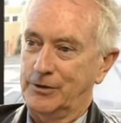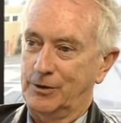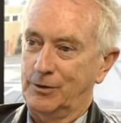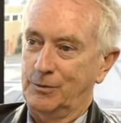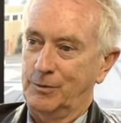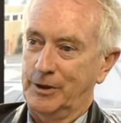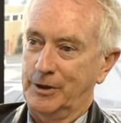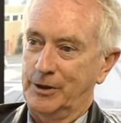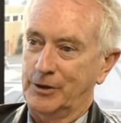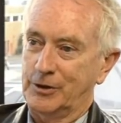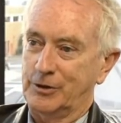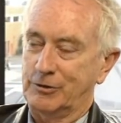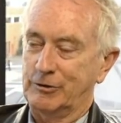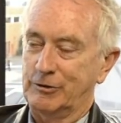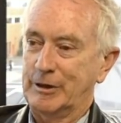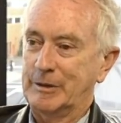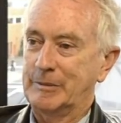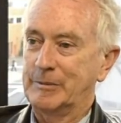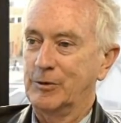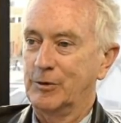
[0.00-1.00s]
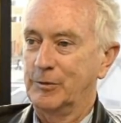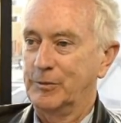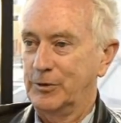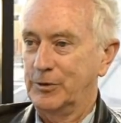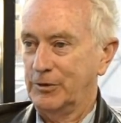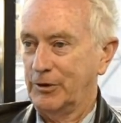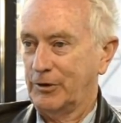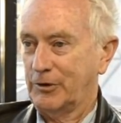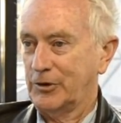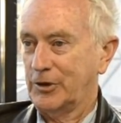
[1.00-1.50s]
it at one extreme or
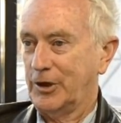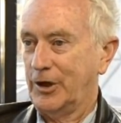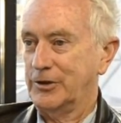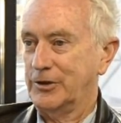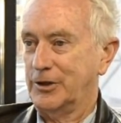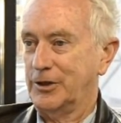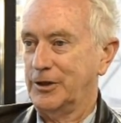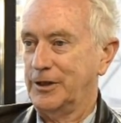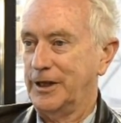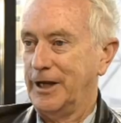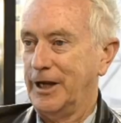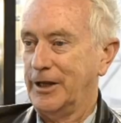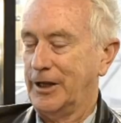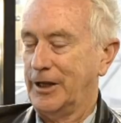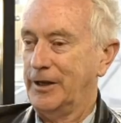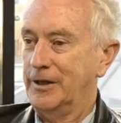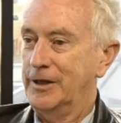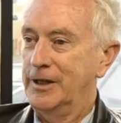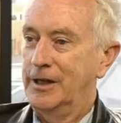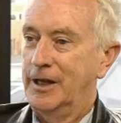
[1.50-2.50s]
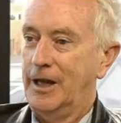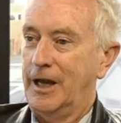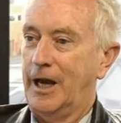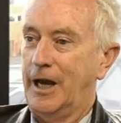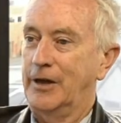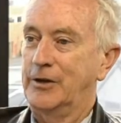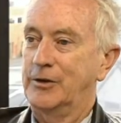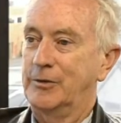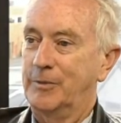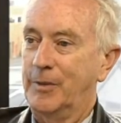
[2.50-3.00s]
bureaucratize it at the other
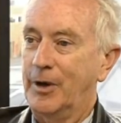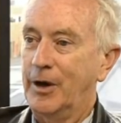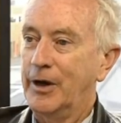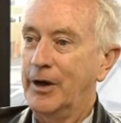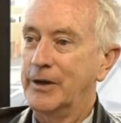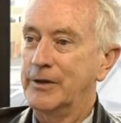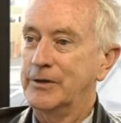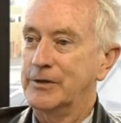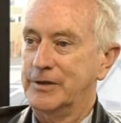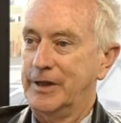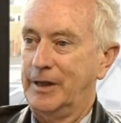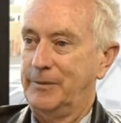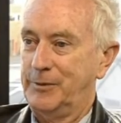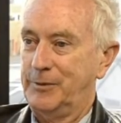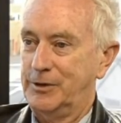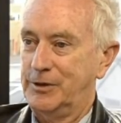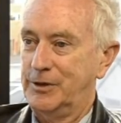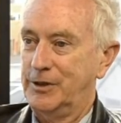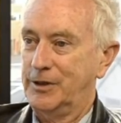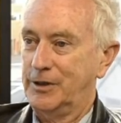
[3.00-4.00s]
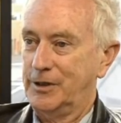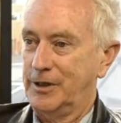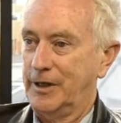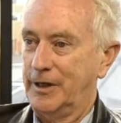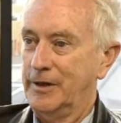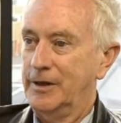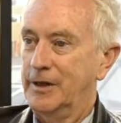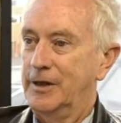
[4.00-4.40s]
undermines that particular